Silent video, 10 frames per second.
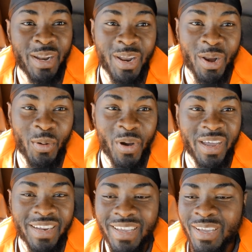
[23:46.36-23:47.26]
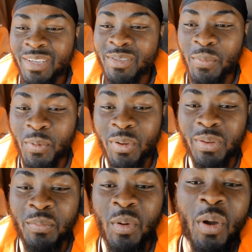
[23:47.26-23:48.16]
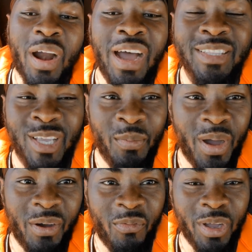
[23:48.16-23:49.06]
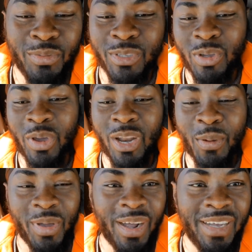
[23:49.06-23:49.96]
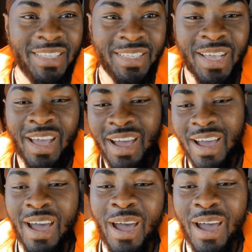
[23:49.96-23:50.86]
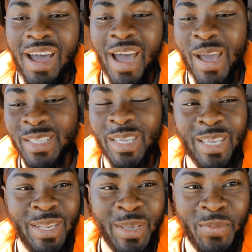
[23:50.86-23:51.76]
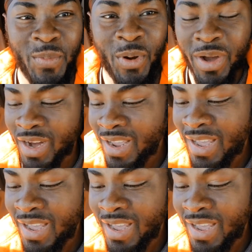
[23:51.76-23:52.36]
another one to put more on top of what was going on because uh, I think it need more.